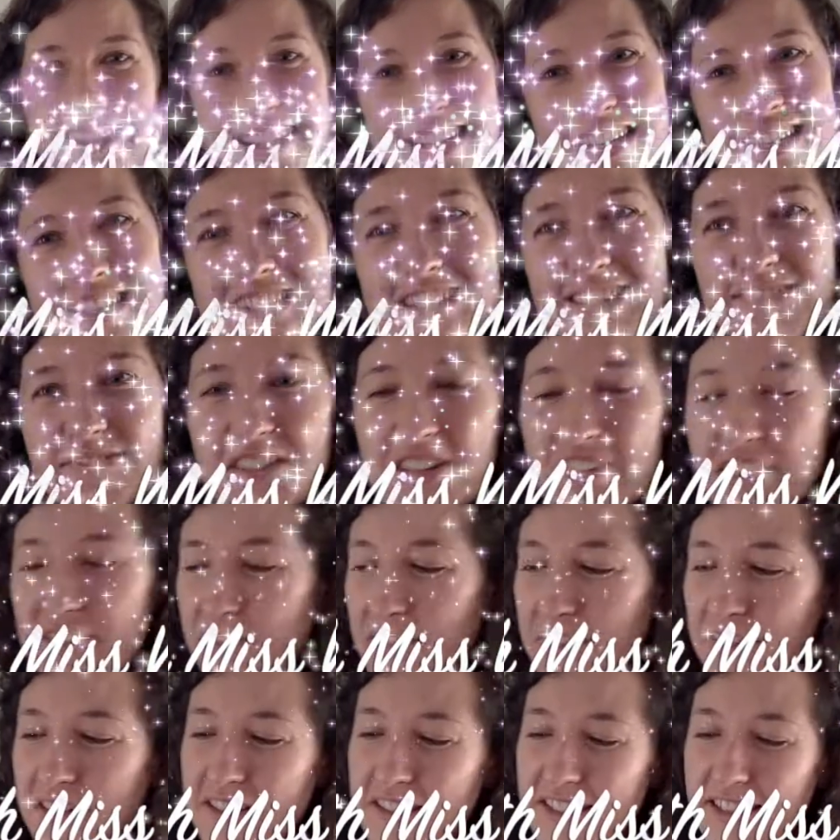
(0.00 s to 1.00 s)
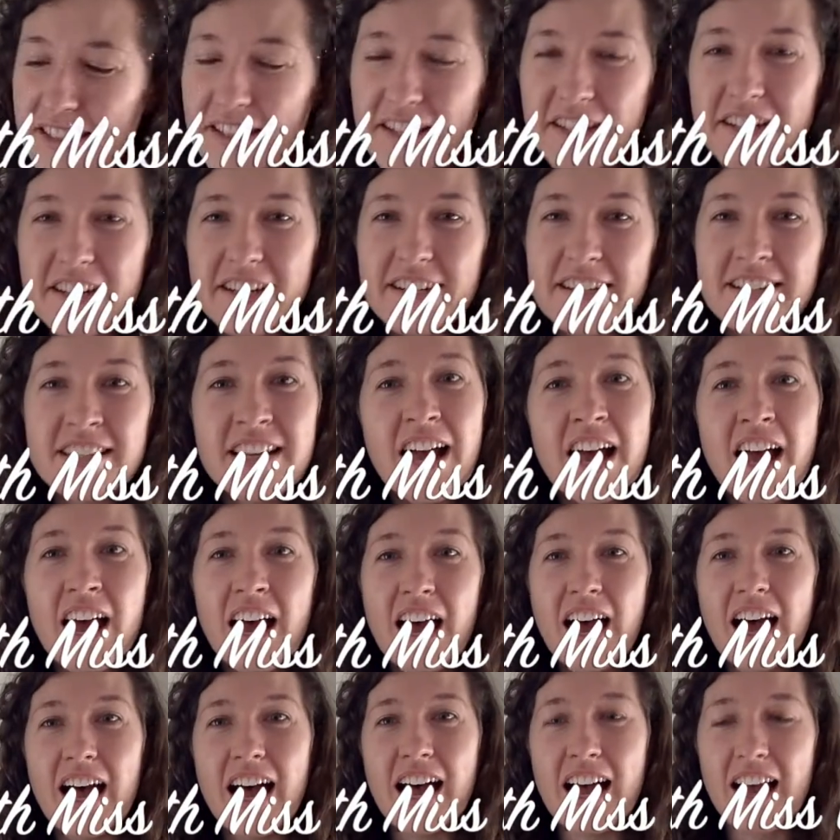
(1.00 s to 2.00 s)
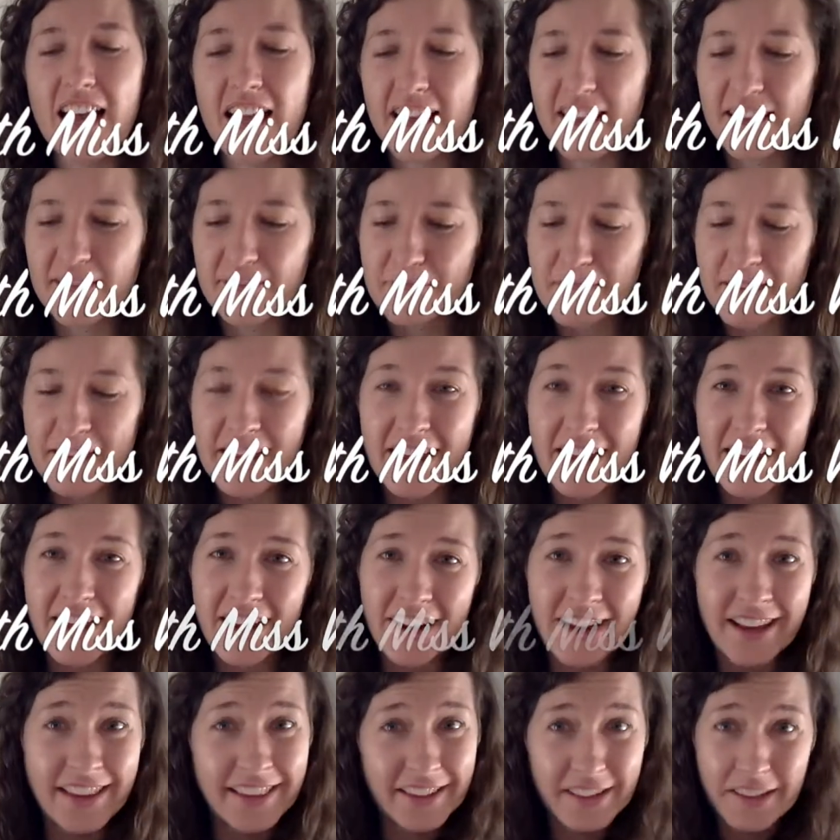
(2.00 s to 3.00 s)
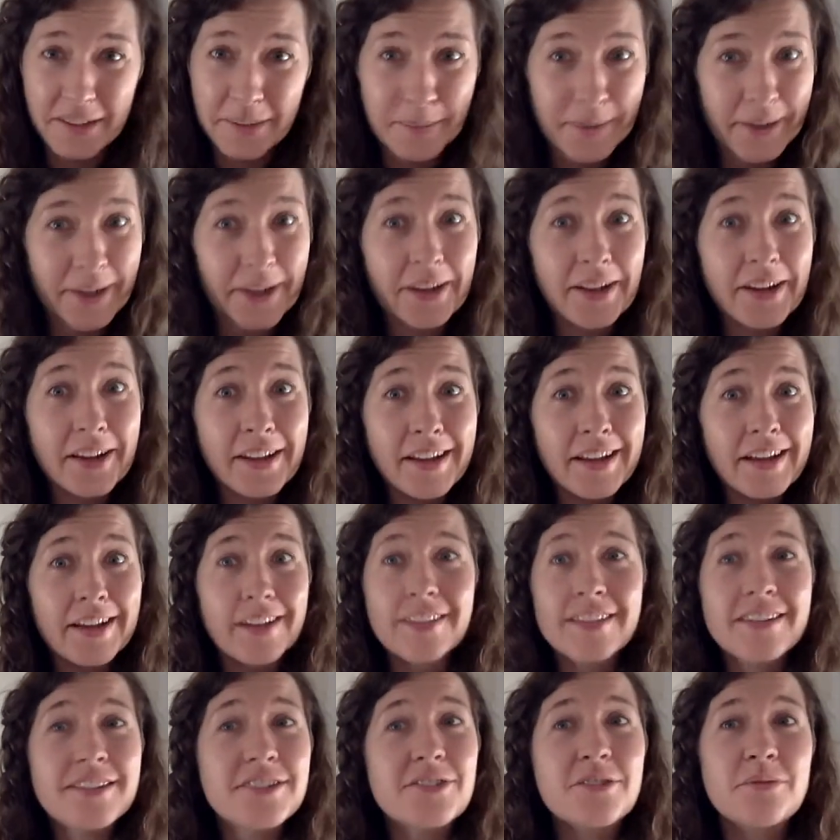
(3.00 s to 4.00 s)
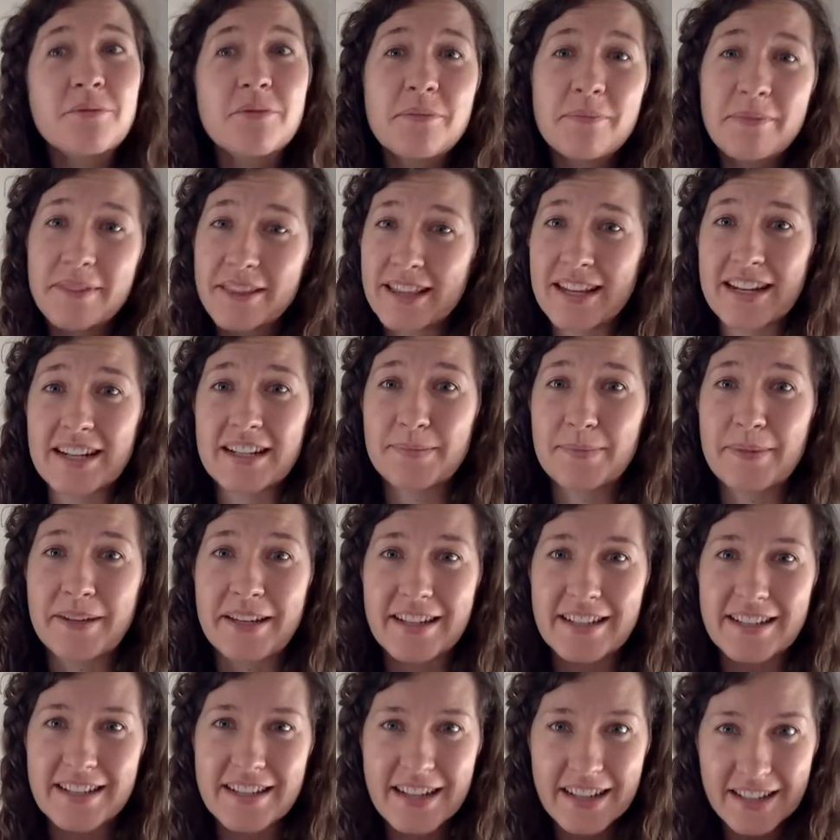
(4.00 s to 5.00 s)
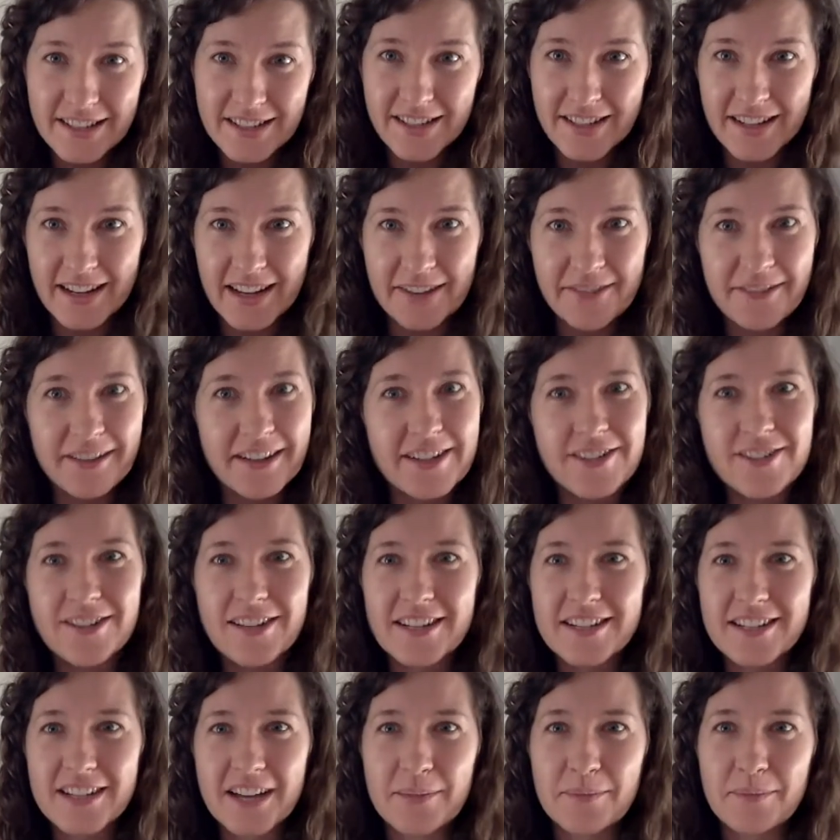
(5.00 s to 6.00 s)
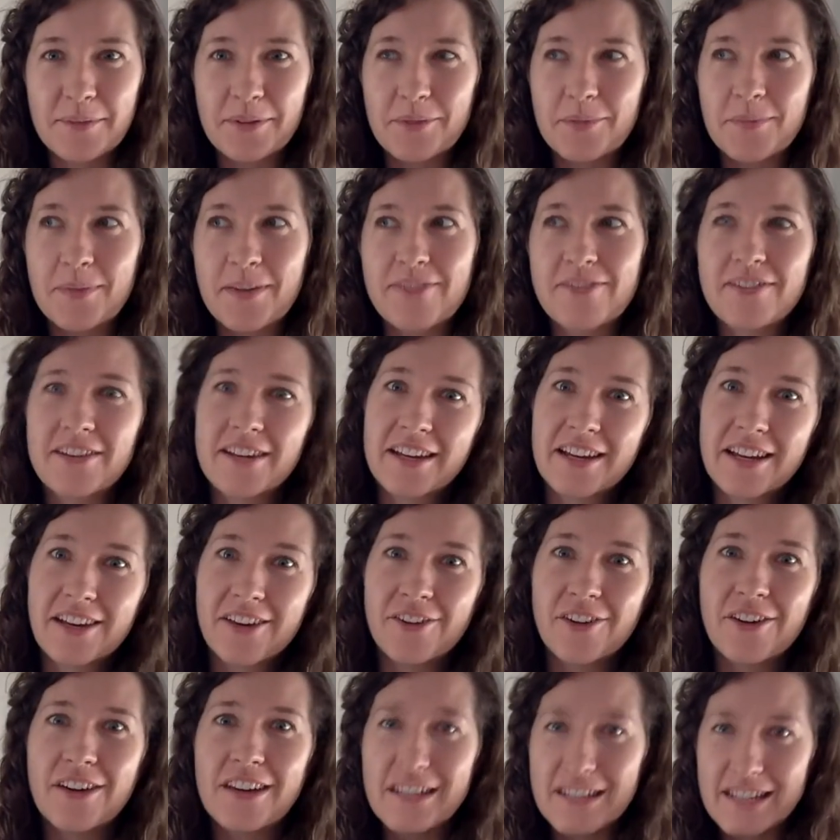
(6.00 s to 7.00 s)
It's Miss Walters. I'm here a little bit earlier than normal, but that is because yesterday when I tried to upload my video,